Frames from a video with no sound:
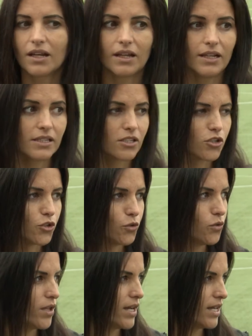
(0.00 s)
It's
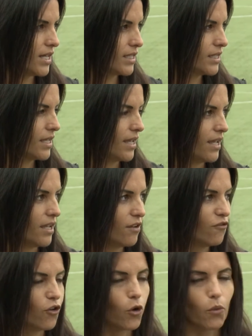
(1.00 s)
true that
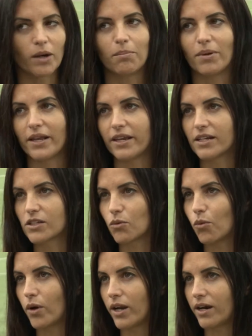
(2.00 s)
forward players
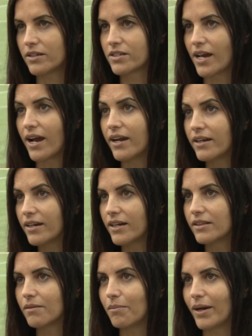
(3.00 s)
were tired,
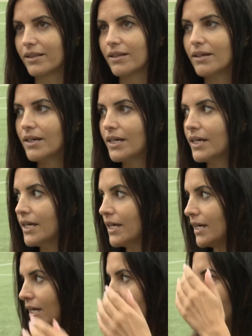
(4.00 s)
but
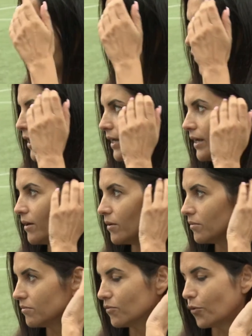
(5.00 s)
we
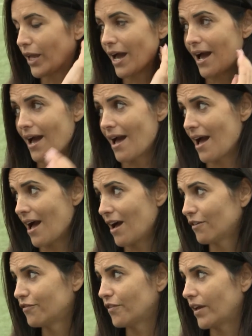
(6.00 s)

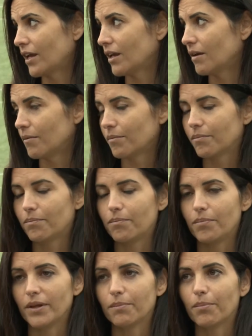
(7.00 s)
have
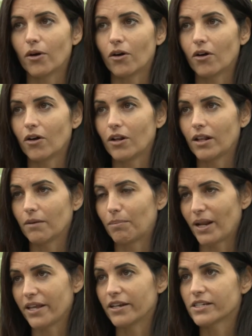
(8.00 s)

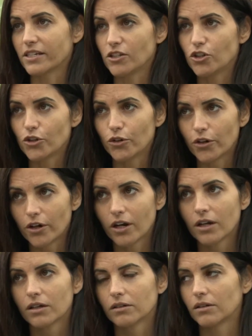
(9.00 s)
players injured,
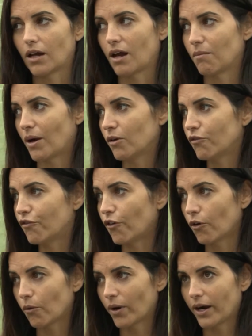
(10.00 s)
about
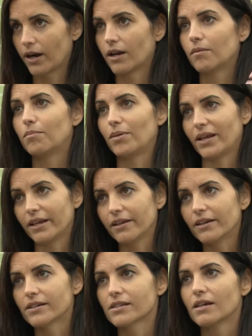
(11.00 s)
forward
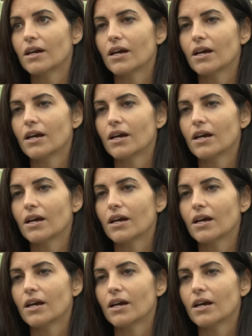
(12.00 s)
players.